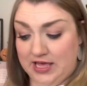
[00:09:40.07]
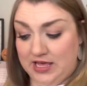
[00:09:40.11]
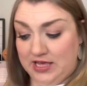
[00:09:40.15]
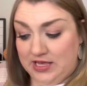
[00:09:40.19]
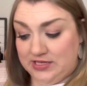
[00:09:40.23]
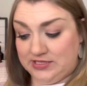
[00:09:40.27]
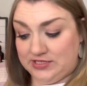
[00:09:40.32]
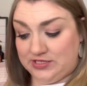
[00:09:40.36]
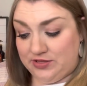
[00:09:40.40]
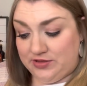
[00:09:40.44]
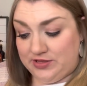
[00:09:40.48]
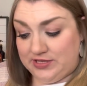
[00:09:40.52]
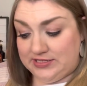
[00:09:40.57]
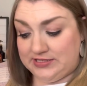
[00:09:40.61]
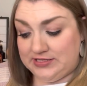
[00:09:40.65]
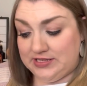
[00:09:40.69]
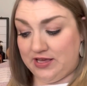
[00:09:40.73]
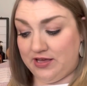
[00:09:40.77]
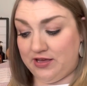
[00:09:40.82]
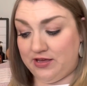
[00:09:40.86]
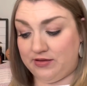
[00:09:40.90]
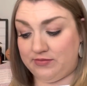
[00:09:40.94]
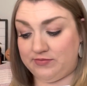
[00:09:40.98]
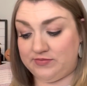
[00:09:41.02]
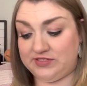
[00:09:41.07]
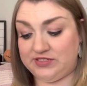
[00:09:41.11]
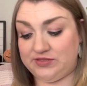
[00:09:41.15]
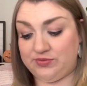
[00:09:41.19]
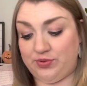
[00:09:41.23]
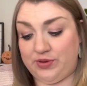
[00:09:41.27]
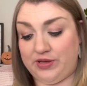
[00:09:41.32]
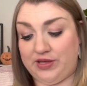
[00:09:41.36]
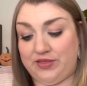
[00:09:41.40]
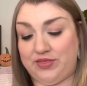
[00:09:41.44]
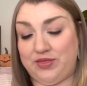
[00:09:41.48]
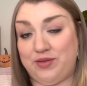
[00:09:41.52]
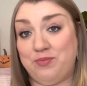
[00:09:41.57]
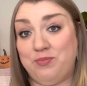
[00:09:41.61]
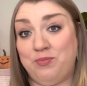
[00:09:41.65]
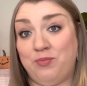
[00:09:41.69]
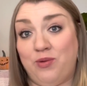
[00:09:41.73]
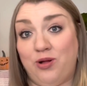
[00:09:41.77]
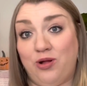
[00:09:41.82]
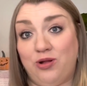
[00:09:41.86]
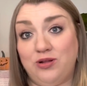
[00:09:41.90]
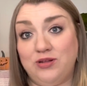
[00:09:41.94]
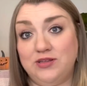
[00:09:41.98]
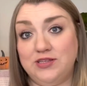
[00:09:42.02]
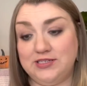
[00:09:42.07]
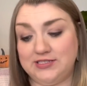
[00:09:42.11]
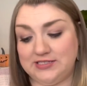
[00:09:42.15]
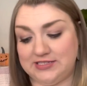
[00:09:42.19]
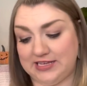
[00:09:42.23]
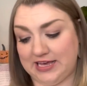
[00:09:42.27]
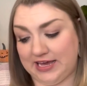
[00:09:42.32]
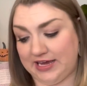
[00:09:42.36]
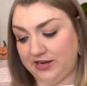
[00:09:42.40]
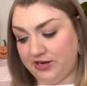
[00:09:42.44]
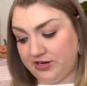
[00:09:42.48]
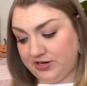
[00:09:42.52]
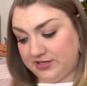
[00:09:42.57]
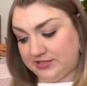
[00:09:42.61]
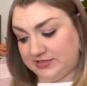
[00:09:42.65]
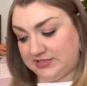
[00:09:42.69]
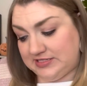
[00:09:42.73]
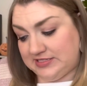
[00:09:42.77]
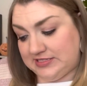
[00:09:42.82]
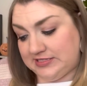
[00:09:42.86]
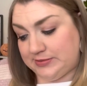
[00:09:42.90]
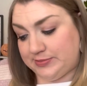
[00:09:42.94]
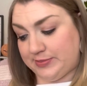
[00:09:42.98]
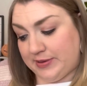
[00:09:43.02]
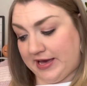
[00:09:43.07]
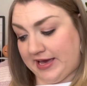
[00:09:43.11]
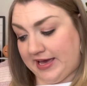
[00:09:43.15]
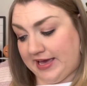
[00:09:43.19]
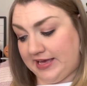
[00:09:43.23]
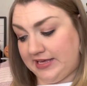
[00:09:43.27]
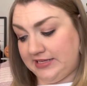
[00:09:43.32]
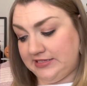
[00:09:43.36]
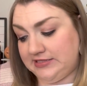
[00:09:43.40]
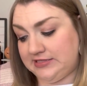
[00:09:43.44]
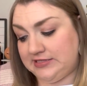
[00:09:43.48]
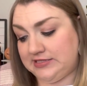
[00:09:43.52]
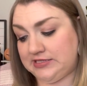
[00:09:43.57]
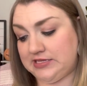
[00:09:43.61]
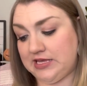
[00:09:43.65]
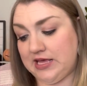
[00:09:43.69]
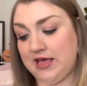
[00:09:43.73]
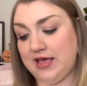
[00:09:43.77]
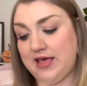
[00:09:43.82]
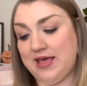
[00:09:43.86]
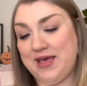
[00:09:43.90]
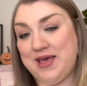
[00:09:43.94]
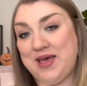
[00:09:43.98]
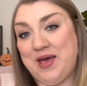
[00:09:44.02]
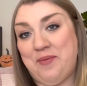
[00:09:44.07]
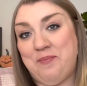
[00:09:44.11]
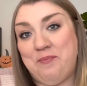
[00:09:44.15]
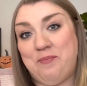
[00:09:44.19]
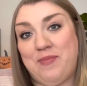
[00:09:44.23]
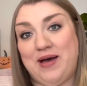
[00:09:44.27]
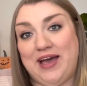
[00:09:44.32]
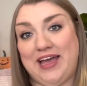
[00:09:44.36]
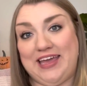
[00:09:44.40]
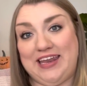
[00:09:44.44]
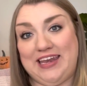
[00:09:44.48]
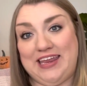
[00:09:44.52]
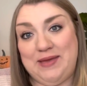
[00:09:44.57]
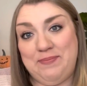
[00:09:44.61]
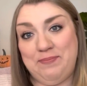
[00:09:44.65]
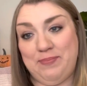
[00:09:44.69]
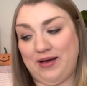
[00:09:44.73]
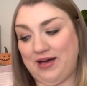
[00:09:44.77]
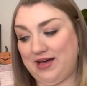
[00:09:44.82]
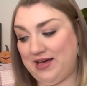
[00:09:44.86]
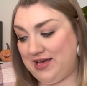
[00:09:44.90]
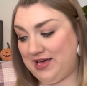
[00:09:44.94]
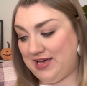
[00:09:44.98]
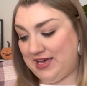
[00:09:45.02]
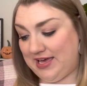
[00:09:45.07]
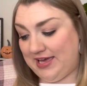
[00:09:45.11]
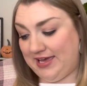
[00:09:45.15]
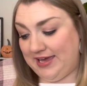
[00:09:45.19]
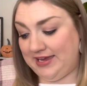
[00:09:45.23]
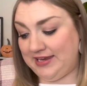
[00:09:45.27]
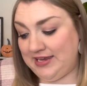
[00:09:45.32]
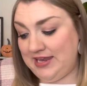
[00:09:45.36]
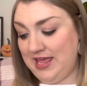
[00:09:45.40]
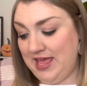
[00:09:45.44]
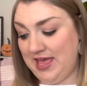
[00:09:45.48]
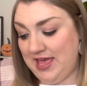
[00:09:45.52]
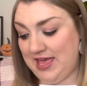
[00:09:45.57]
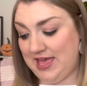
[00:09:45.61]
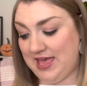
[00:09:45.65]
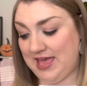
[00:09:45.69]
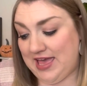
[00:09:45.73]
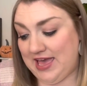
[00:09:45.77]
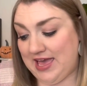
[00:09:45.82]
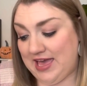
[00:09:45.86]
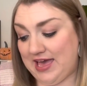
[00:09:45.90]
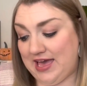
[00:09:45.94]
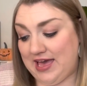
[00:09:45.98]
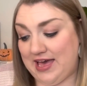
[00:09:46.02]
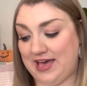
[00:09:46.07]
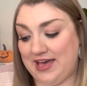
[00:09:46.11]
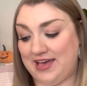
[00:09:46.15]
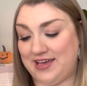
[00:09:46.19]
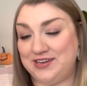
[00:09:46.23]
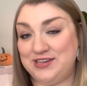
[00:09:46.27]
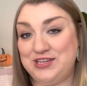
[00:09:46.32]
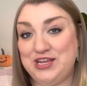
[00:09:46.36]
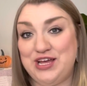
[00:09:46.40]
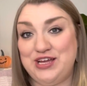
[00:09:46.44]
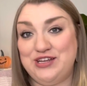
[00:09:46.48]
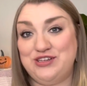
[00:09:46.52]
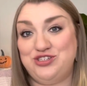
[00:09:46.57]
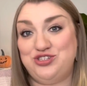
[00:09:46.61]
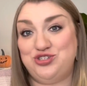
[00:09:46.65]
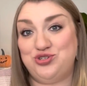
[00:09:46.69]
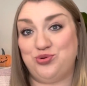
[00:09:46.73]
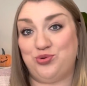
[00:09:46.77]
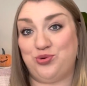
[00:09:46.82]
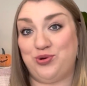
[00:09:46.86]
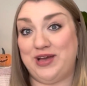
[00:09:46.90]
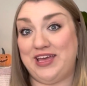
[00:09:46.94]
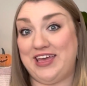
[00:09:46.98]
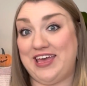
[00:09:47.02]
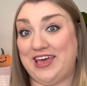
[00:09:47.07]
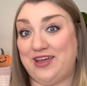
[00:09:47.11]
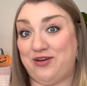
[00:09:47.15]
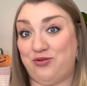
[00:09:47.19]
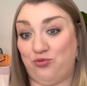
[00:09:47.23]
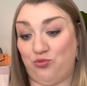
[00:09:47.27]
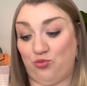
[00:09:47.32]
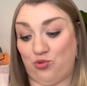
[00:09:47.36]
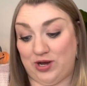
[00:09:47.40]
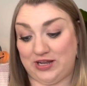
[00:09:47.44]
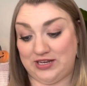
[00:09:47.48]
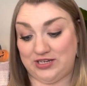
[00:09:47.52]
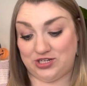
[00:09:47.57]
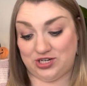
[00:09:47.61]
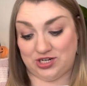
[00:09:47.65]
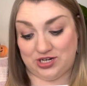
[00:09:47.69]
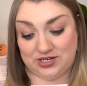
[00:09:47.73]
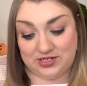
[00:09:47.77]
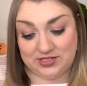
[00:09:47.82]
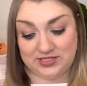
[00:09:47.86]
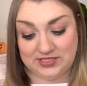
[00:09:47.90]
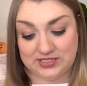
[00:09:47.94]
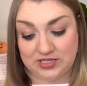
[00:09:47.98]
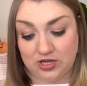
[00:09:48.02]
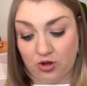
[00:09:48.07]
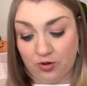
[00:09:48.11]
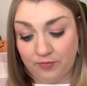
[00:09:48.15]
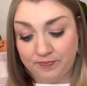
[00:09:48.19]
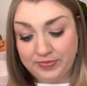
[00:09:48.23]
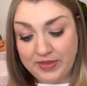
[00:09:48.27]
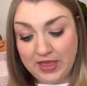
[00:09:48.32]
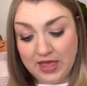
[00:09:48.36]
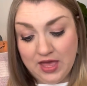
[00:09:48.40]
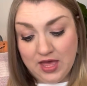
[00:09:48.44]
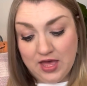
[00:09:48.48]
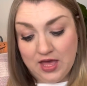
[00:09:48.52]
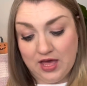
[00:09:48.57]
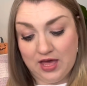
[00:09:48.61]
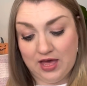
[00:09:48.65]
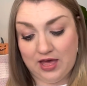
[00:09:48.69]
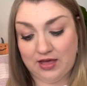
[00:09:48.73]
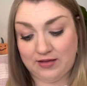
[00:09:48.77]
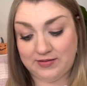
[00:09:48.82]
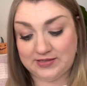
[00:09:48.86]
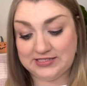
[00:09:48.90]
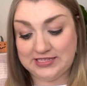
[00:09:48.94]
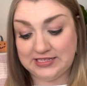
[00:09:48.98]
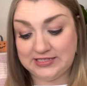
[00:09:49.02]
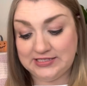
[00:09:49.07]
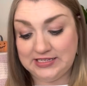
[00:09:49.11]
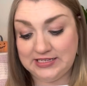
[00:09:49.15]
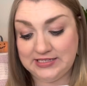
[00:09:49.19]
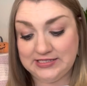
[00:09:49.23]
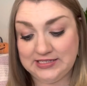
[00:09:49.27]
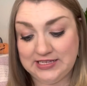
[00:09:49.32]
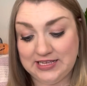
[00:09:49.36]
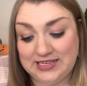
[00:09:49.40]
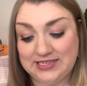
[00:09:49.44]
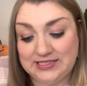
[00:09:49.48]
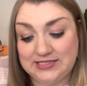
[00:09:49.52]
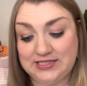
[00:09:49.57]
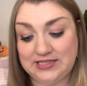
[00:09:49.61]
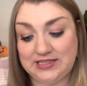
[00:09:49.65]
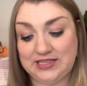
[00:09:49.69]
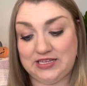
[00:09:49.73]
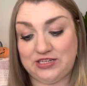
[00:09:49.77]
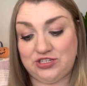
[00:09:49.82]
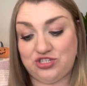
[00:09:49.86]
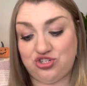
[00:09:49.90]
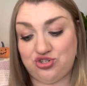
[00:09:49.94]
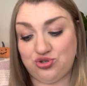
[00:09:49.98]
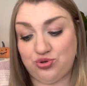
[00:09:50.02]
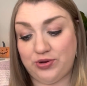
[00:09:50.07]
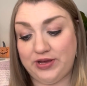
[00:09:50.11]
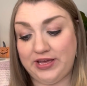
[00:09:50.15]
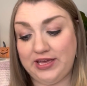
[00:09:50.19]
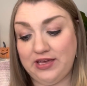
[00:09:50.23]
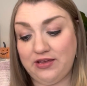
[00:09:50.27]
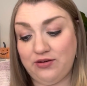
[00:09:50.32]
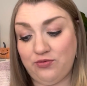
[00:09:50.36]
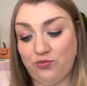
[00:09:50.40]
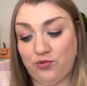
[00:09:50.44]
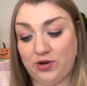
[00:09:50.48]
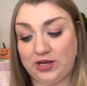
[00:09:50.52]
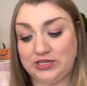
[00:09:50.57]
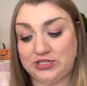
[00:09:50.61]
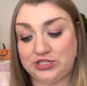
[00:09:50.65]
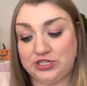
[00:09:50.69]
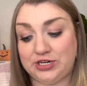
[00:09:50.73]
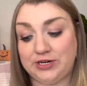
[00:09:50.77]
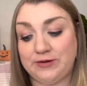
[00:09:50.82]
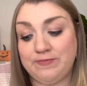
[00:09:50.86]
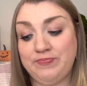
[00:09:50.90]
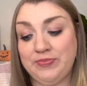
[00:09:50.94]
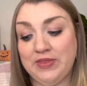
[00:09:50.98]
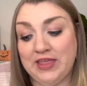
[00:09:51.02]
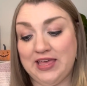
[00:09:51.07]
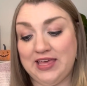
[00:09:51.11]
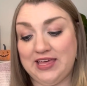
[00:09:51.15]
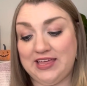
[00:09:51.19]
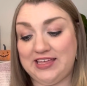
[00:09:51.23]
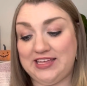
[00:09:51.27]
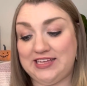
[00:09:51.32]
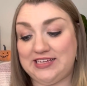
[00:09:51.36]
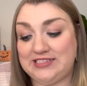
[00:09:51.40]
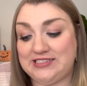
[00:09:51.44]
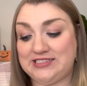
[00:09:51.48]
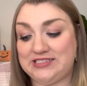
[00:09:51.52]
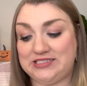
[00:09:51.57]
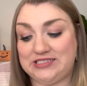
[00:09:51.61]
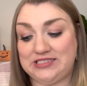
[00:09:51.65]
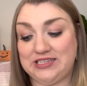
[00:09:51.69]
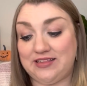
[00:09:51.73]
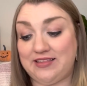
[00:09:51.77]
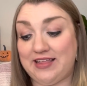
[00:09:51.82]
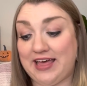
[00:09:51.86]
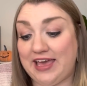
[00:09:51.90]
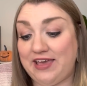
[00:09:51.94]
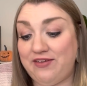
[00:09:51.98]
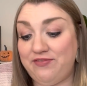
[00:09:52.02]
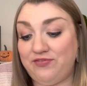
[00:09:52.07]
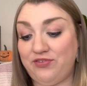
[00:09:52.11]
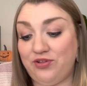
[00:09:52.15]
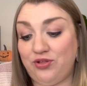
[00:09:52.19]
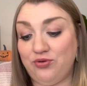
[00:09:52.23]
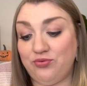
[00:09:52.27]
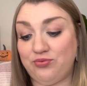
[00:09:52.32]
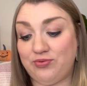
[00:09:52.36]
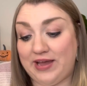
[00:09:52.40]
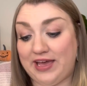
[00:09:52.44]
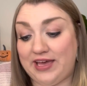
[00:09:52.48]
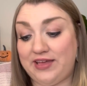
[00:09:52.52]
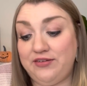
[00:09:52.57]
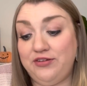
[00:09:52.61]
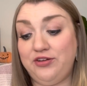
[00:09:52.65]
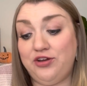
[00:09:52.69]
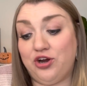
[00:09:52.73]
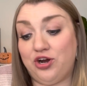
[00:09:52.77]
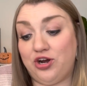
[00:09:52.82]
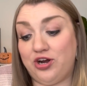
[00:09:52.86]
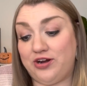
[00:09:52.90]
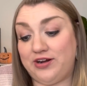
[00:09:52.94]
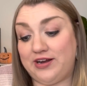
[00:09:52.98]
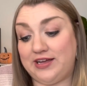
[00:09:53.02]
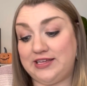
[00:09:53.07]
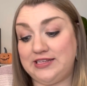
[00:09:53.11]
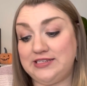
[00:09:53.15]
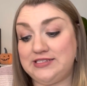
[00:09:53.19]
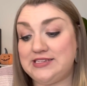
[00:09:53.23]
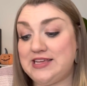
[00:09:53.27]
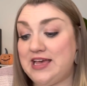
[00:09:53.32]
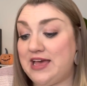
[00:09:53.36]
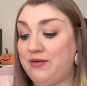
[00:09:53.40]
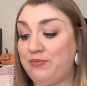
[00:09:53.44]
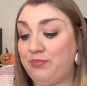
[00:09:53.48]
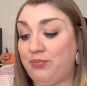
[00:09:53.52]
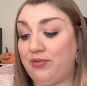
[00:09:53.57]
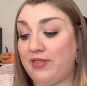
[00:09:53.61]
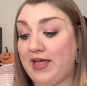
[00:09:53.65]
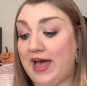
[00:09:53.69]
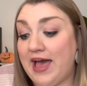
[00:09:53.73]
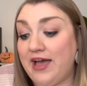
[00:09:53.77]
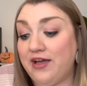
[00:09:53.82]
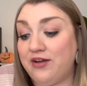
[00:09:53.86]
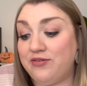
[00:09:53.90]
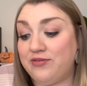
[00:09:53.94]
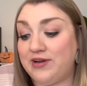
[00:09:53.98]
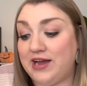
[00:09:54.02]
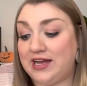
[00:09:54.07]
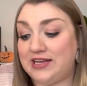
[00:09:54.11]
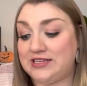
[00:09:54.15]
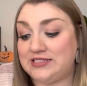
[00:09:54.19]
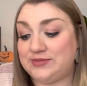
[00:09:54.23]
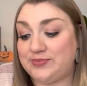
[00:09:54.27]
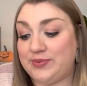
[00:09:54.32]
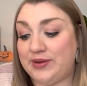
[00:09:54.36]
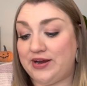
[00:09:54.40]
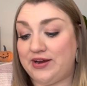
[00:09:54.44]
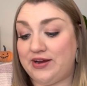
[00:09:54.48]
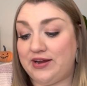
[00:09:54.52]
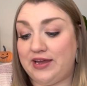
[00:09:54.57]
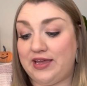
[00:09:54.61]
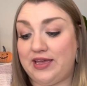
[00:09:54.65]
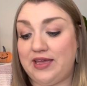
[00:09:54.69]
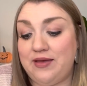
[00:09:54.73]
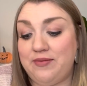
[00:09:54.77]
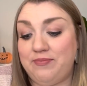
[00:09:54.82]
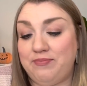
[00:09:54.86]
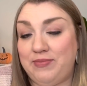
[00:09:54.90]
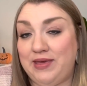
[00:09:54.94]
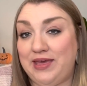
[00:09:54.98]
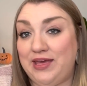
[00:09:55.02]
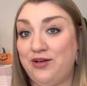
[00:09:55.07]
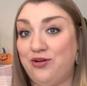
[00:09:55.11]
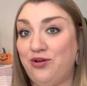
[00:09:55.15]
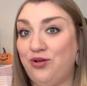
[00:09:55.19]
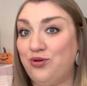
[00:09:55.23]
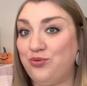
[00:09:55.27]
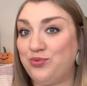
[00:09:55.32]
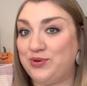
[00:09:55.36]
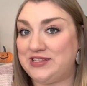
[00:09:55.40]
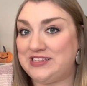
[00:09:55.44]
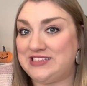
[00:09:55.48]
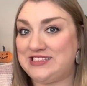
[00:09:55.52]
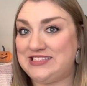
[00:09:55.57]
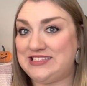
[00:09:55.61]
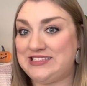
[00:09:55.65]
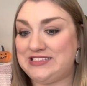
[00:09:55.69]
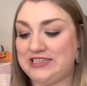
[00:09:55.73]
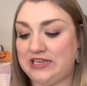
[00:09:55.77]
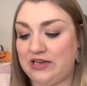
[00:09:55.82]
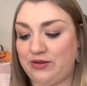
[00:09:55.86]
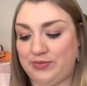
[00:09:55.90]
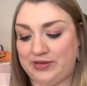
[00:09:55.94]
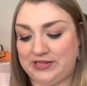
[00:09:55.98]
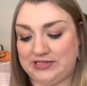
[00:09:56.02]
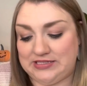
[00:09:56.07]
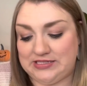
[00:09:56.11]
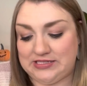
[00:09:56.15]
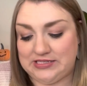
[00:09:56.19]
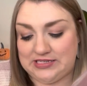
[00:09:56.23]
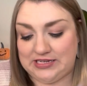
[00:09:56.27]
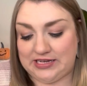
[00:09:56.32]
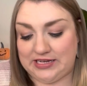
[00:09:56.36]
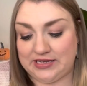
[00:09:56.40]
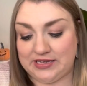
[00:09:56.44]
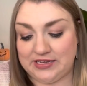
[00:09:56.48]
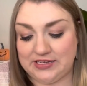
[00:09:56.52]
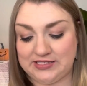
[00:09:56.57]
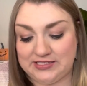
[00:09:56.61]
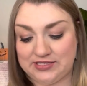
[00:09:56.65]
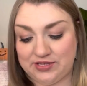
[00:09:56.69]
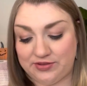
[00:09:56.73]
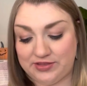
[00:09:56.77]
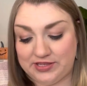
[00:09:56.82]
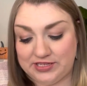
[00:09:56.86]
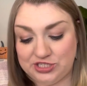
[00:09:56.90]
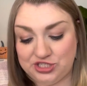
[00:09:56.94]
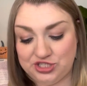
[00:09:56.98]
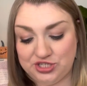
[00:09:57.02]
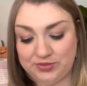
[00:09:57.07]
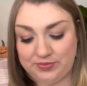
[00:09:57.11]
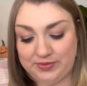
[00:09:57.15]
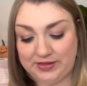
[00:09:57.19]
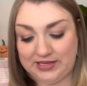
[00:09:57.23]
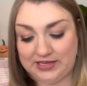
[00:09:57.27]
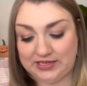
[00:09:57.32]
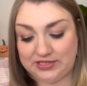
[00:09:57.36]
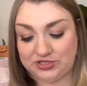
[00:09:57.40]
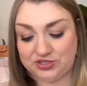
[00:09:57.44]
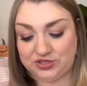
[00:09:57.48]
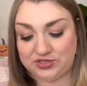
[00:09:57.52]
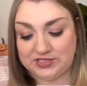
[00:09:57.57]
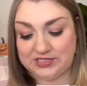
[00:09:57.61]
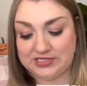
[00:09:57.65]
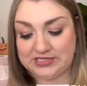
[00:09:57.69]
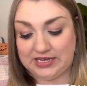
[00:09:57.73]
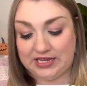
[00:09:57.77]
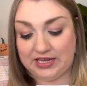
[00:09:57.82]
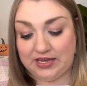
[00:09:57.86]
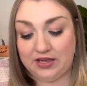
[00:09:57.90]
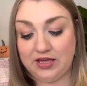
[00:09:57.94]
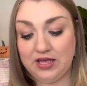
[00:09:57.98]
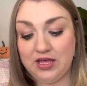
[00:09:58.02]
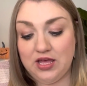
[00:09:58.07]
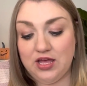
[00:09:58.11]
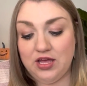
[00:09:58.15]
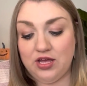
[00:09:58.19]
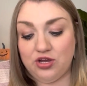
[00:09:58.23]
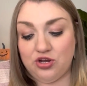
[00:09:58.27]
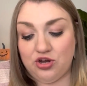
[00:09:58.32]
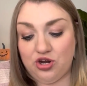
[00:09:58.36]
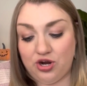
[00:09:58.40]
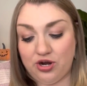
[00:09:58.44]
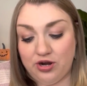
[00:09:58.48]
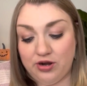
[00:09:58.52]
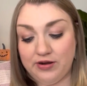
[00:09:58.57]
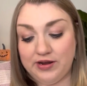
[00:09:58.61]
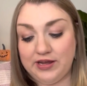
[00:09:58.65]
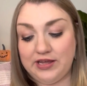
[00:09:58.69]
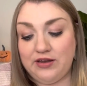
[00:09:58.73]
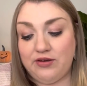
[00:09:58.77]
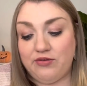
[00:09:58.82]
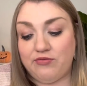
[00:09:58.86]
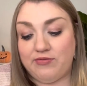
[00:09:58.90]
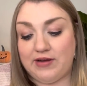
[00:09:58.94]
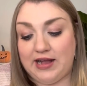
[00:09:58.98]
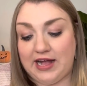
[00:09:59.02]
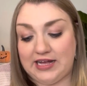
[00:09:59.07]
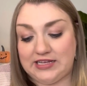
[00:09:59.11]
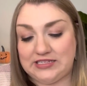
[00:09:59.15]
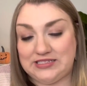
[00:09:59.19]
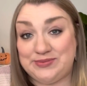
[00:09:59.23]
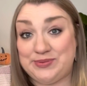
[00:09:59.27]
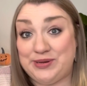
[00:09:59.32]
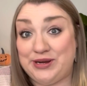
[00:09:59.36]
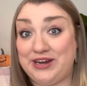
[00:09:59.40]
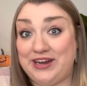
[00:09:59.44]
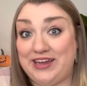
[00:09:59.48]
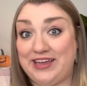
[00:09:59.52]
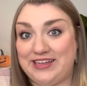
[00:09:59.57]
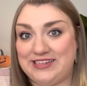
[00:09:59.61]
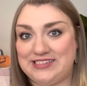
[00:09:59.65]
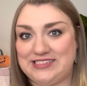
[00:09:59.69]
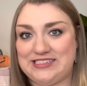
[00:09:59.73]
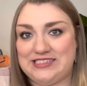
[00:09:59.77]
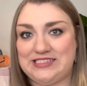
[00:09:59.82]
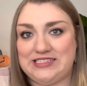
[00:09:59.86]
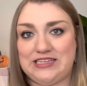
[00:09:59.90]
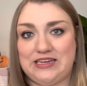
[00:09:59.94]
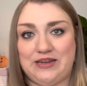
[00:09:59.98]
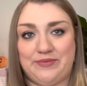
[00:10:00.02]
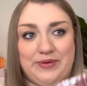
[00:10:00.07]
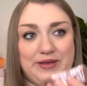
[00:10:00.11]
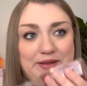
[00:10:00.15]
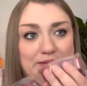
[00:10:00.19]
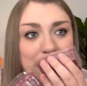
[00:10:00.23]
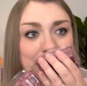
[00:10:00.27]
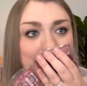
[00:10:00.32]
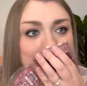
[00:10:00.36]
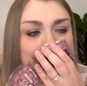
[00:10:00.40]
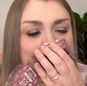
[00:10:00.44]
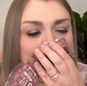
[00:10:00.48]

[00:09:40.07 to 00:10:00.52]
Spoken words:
So this comes with mulled cider and spice, mighty pine, and joy and wonder. So Scentsy says that joy and wonder is delightful red currant and black raspberry mingle with cinnamon stick. So this should be interesting. Currant, raspberry, and cinnamon.